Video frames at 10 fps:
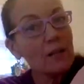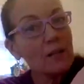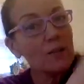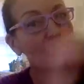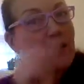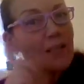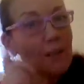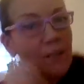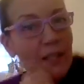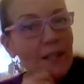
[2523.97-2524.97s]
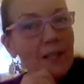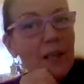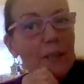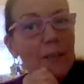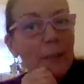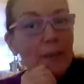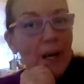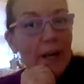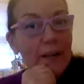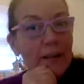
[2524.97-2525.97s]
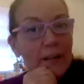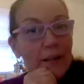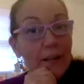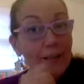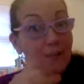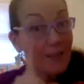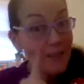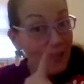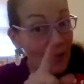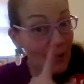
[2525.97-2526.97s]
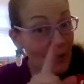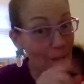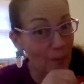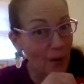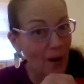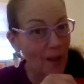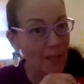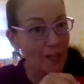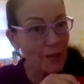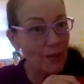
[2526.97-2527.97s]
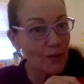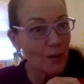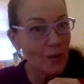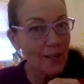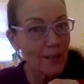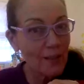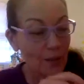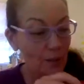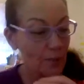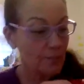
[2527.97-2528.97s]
Because when something is on my mind, the secret compartment, you know what I do.